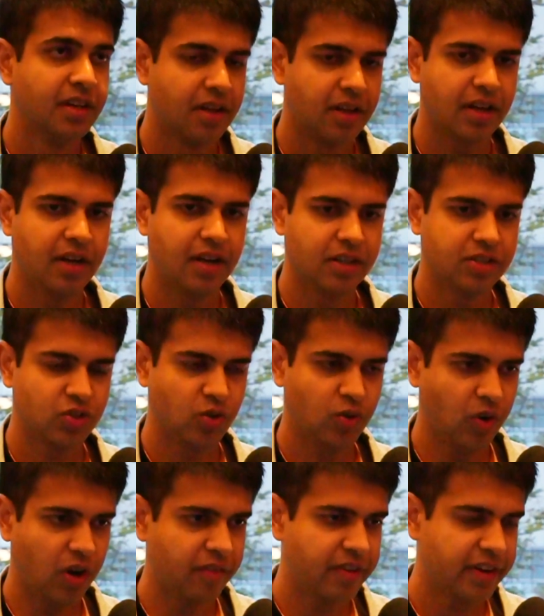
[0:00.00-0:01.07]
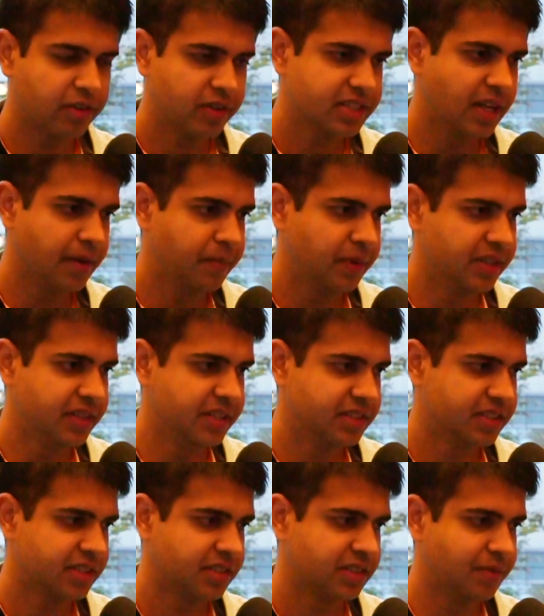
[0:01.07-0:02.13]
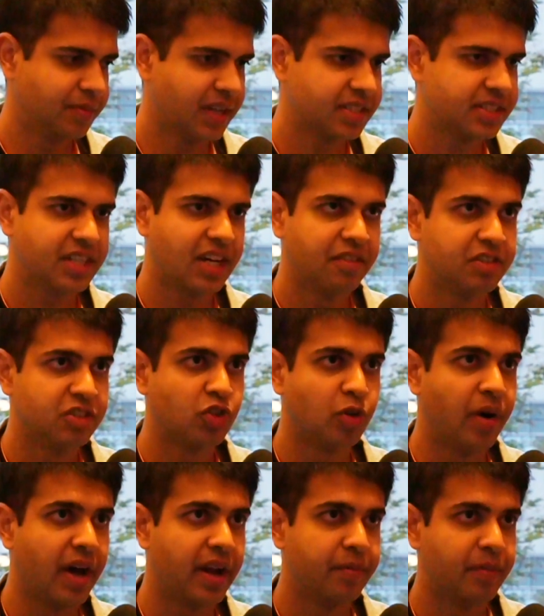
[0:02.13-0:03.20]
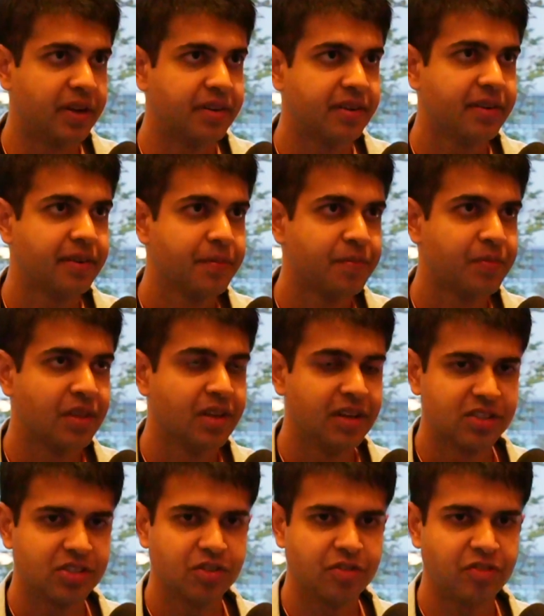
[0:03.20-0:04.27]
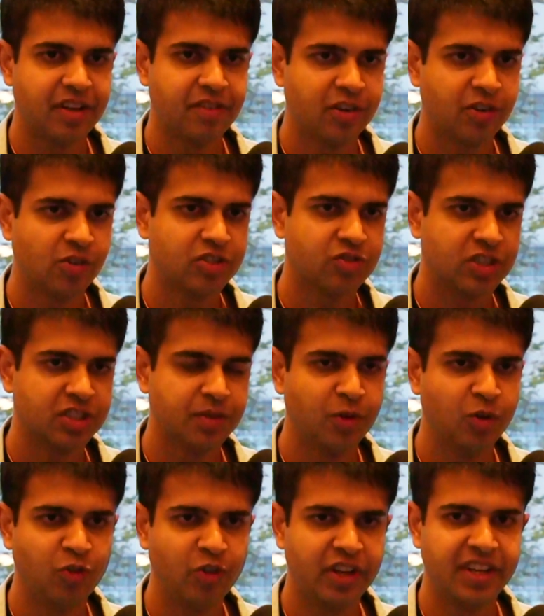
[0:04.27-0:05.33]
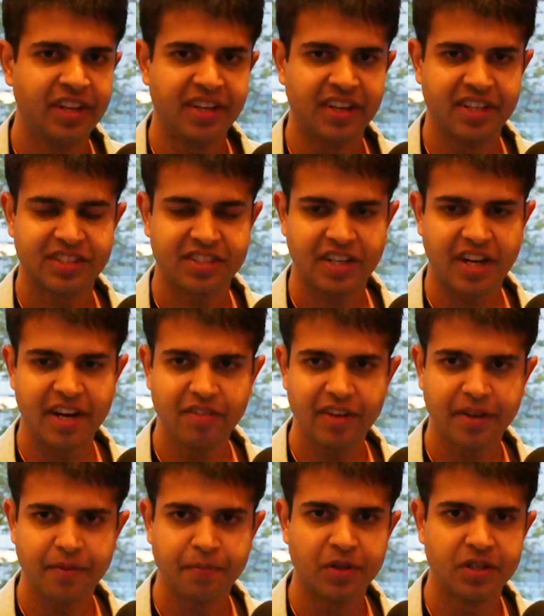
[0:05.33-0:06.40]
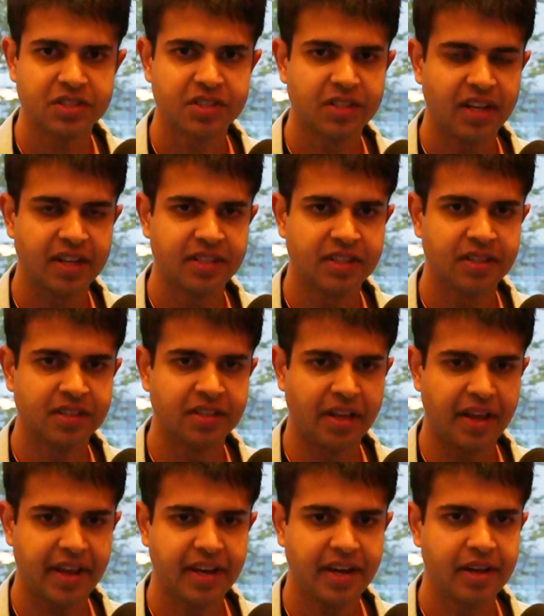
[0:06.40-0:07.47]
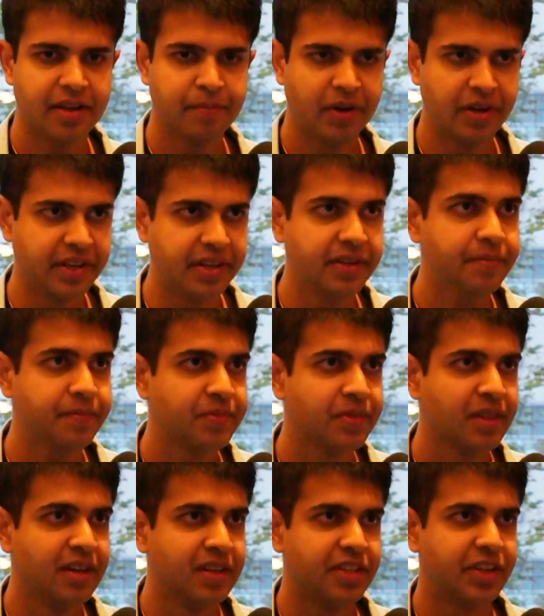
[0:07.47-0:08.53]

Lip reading: So a very good example is something like Jarvis from Iron Man. So if anyone who has watched the movie, it's kind of like a personal AI buddy that